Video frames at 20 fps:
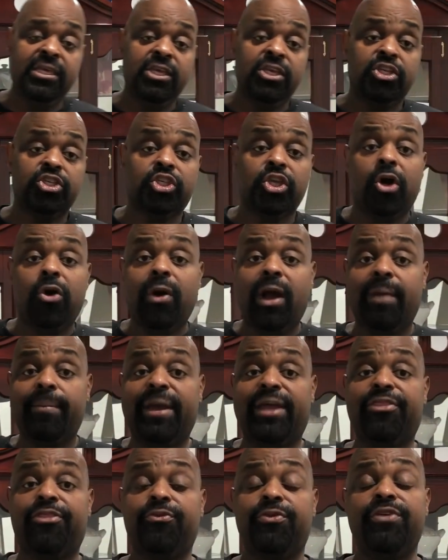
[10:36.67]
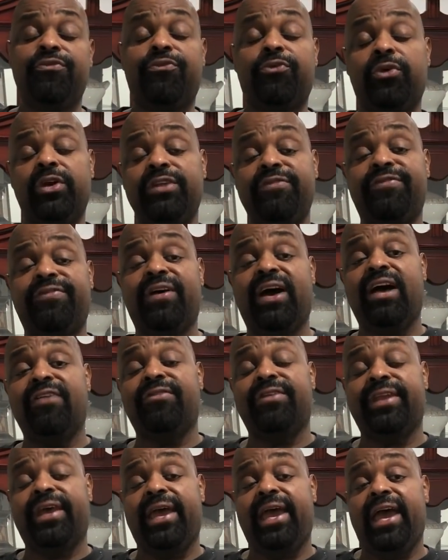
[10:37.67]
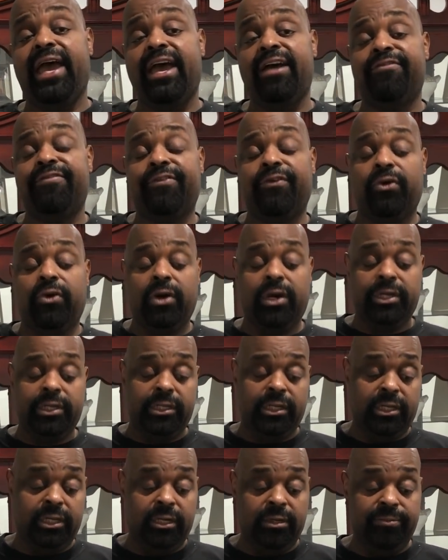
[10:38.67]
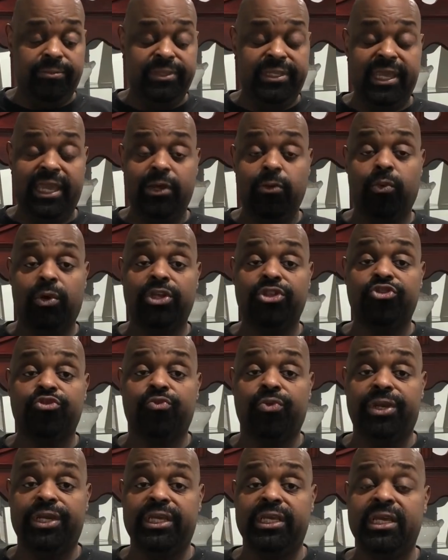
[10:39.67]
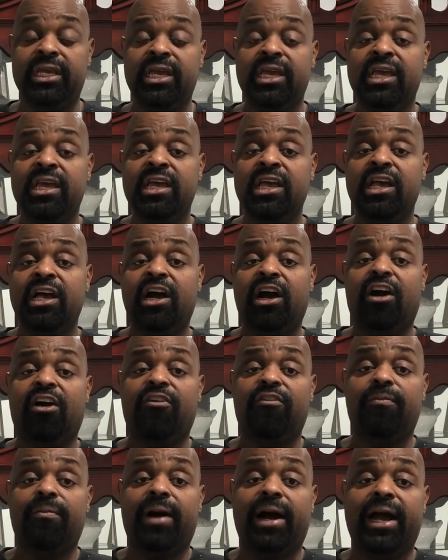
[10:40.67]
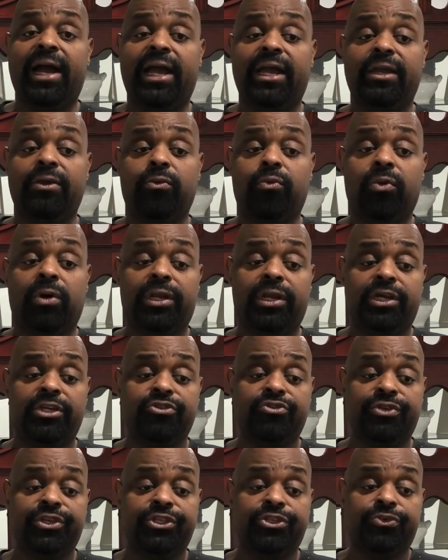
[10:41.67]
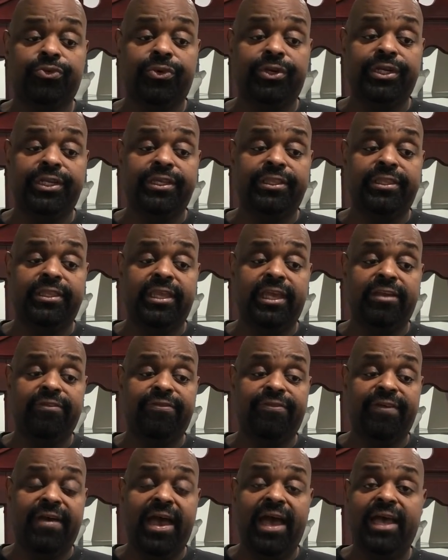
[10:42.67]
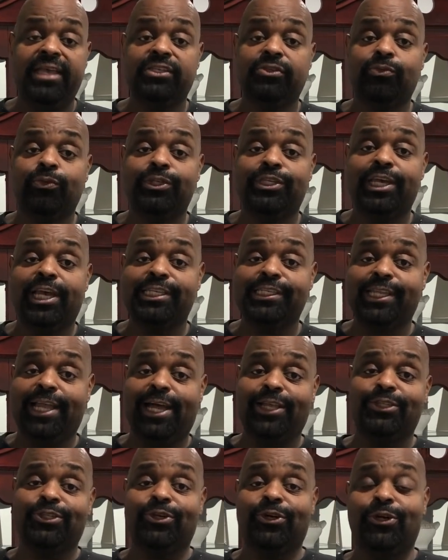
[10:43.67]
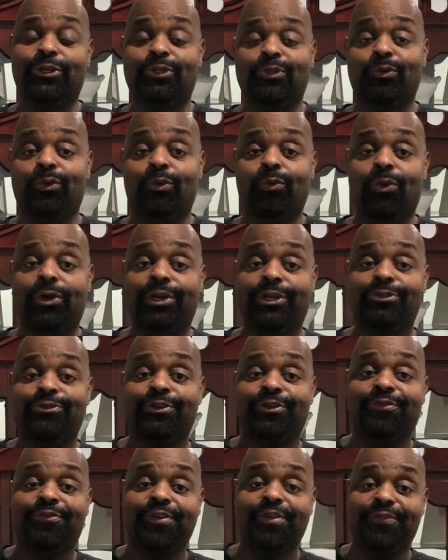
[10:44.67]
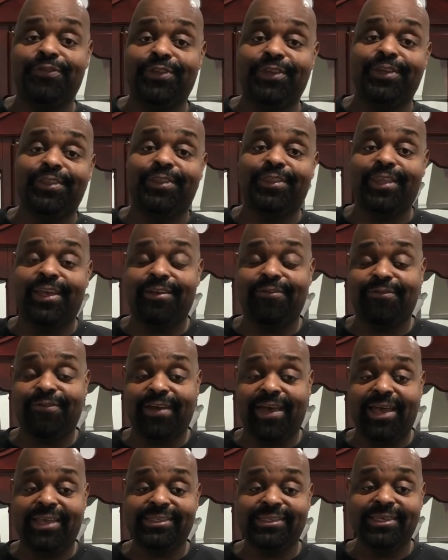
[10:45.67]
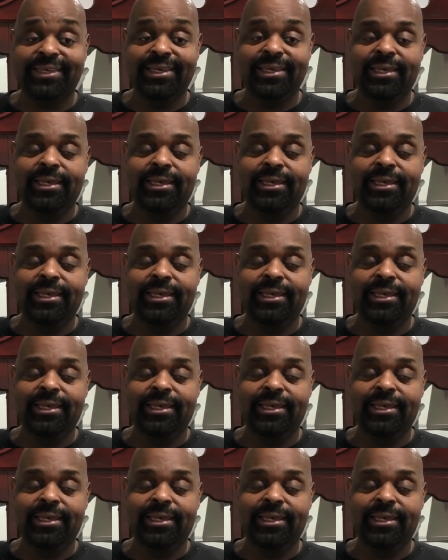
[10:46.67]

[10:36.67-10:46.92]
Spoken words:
So I'm at 345 and a half on day 120 of my 120th day fast, which has now turned to a 150th day fast.